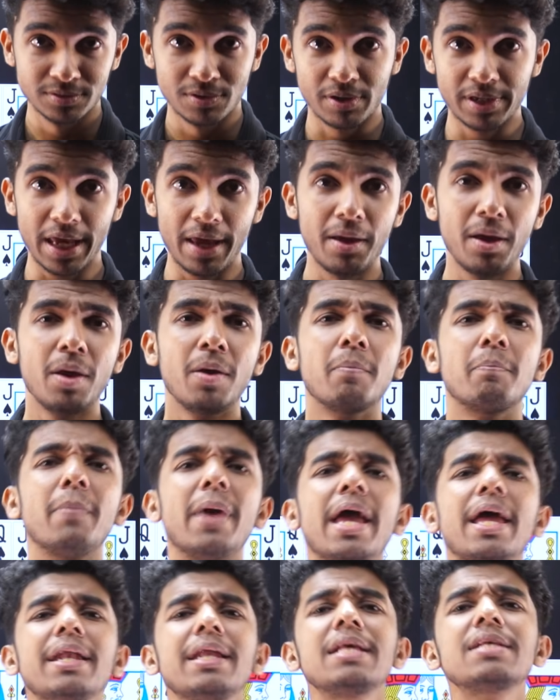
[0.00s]
Okay,
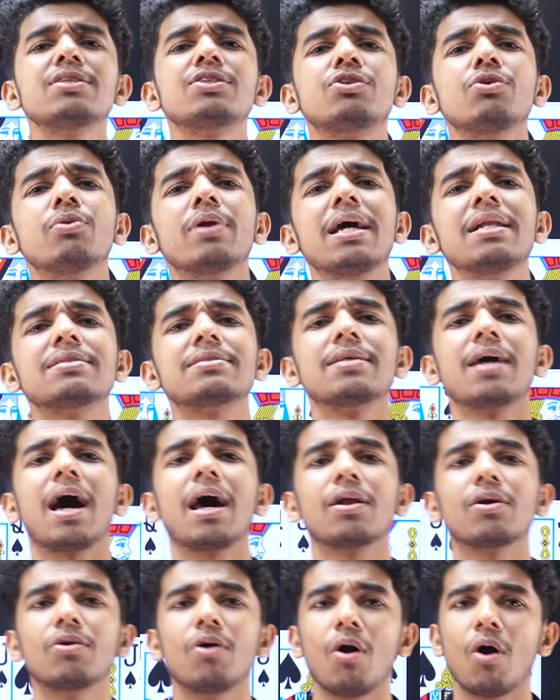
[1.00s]
many students
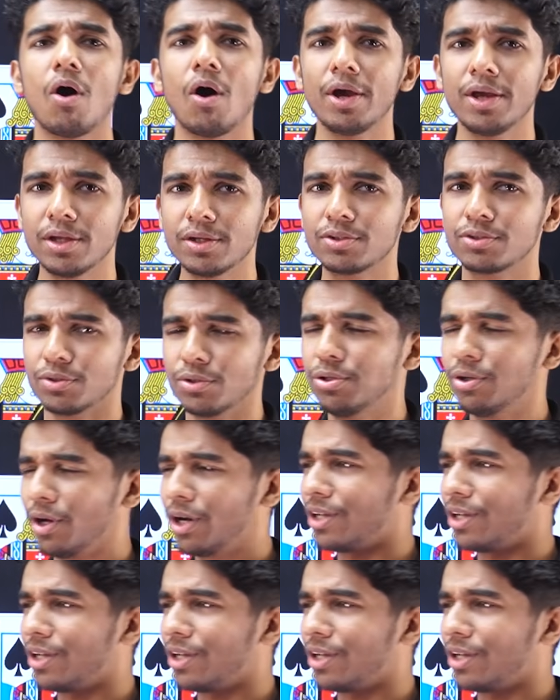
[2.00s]
are going to